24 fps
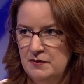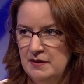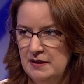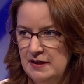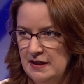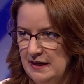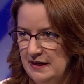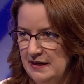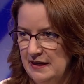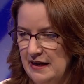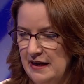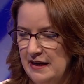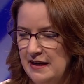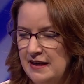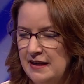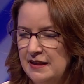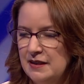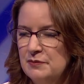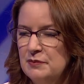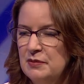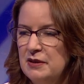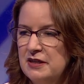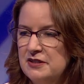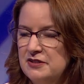on that. I had the
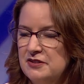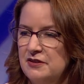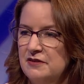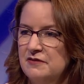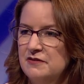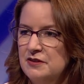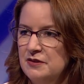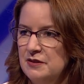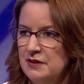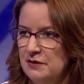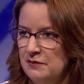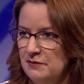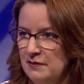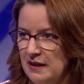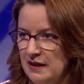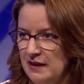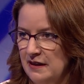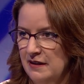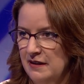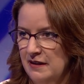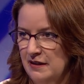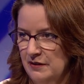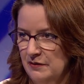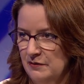pleasure of doing a
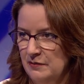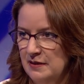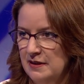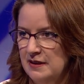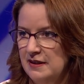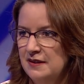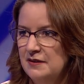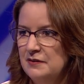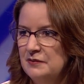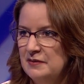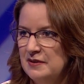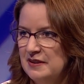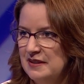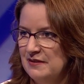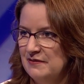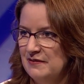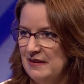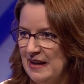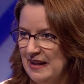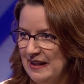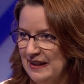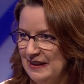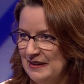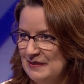ride-along with the
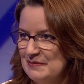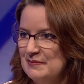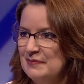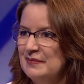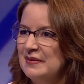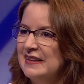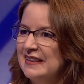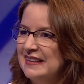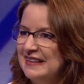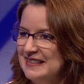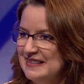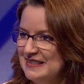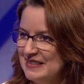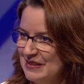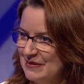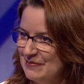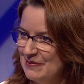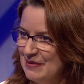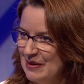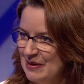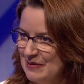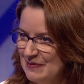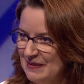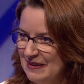Valley Police
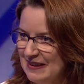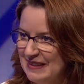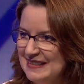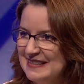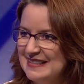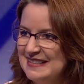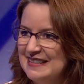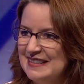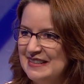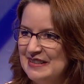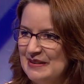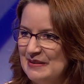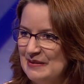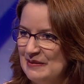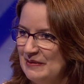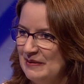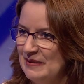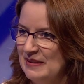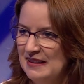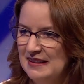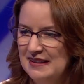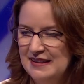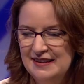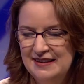Department. So,
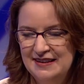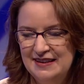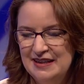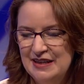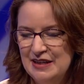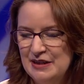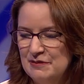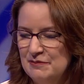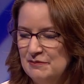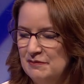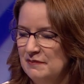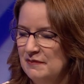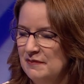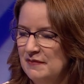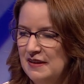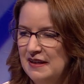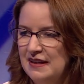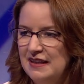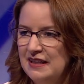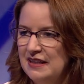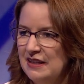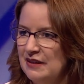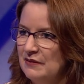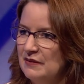
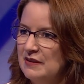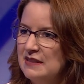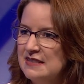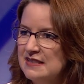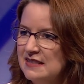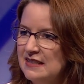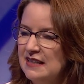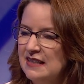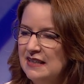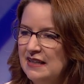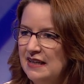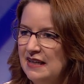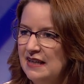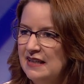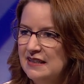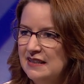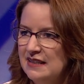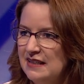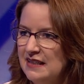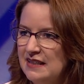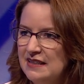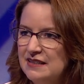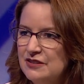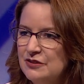you know,
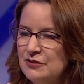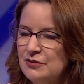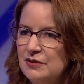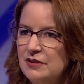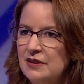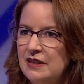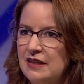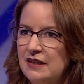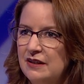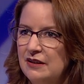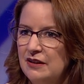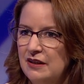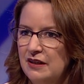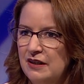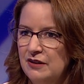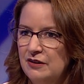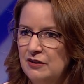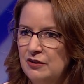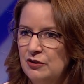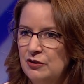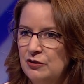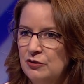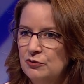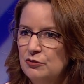it's truly a
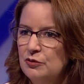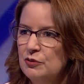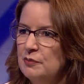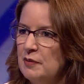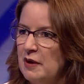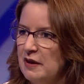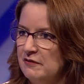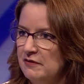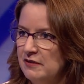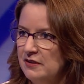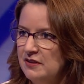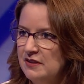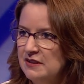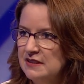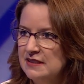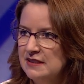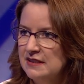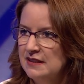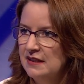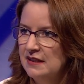group effort.